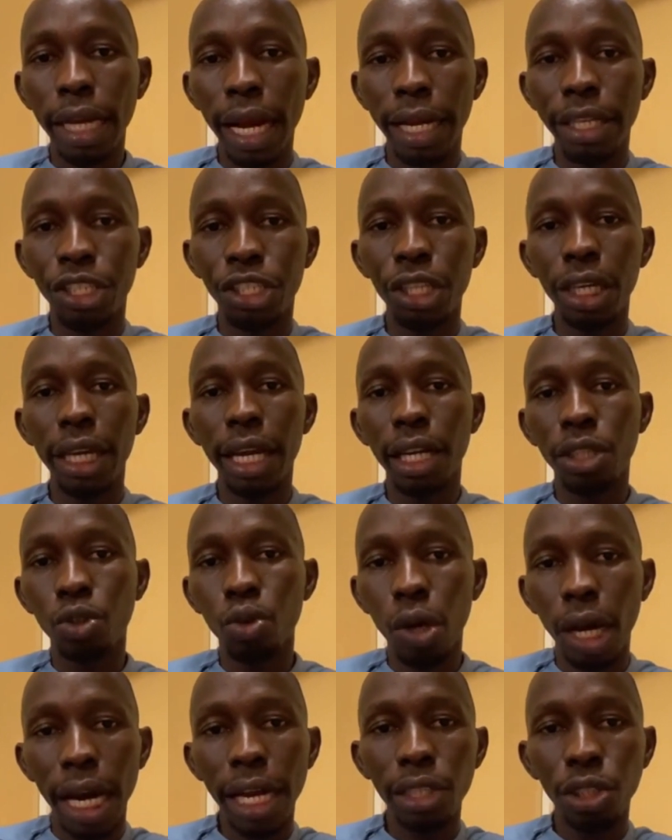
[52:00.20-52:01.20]
Algeria
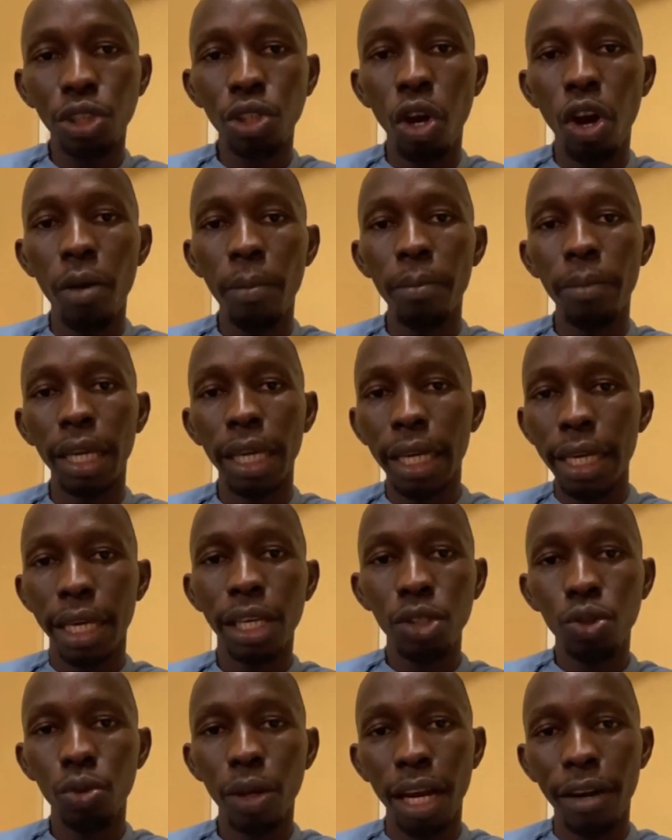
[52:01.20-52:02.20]
to ransom in
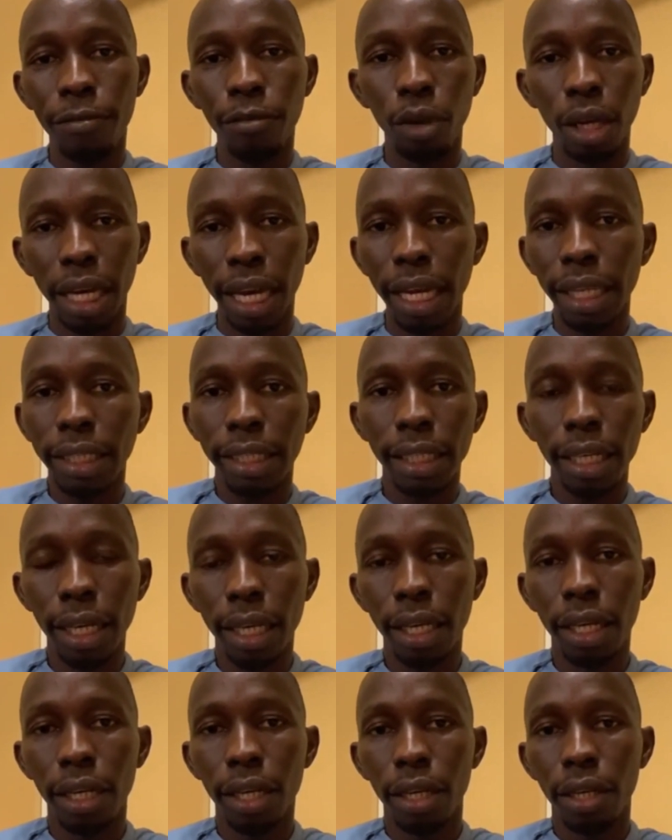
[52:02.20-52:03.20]
case you not forget.
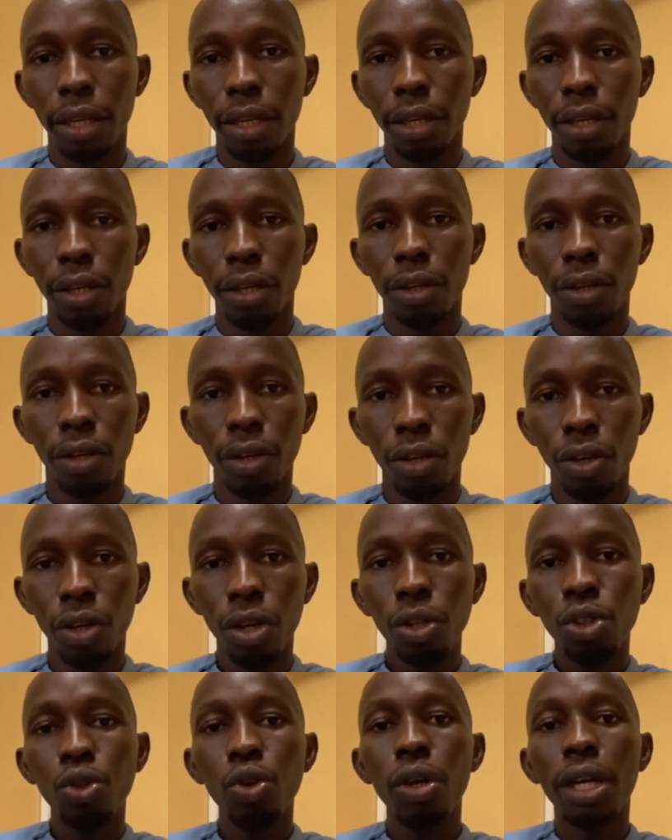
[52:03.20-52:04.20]

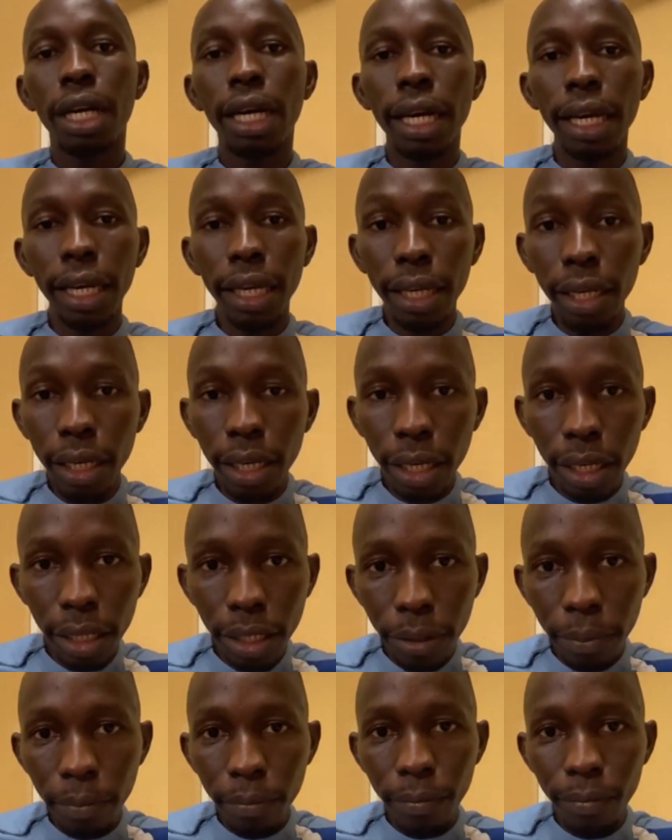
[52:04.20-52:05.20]
Not so green
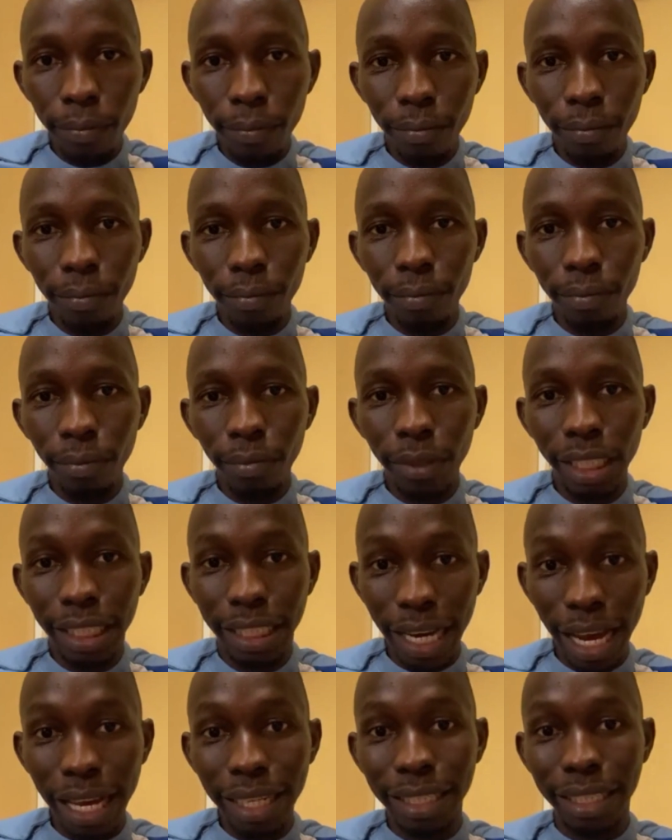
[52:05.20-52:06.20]

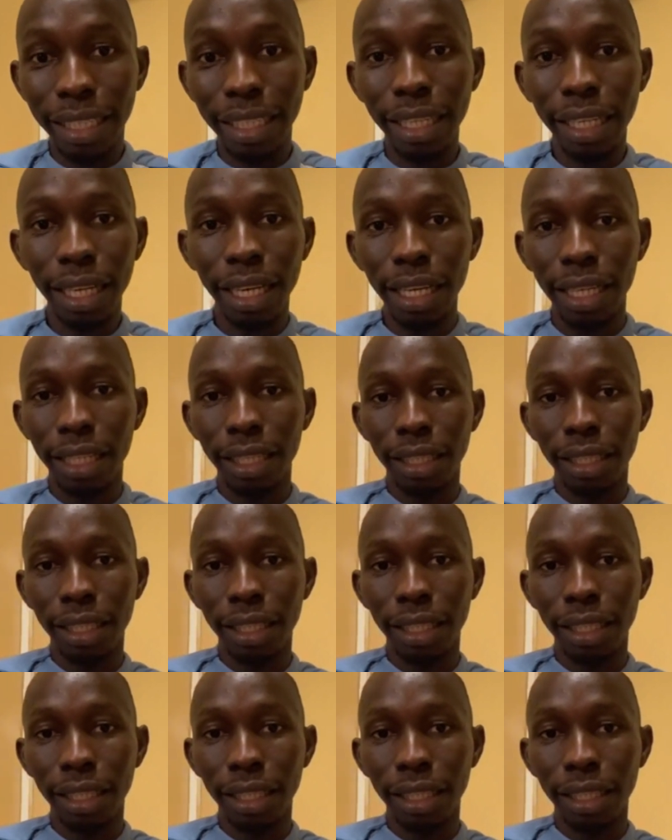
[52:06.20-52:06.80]
jazzy.